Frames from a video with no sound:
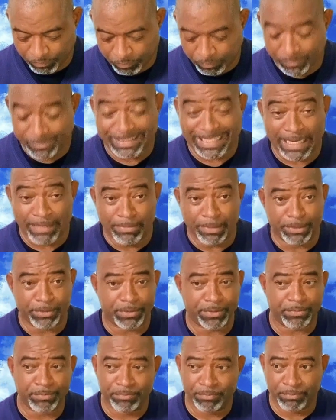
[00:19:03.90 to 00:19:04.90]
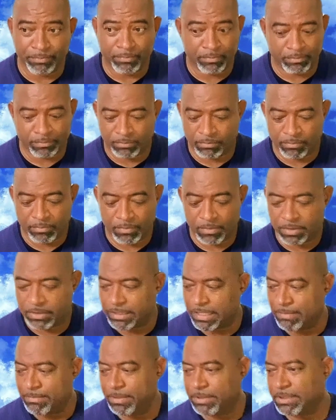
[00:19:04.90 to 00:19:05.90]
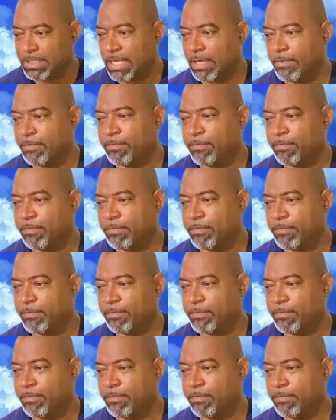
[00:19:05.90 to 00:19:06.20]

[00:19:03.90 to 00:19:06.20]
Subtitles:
Timers. Timers are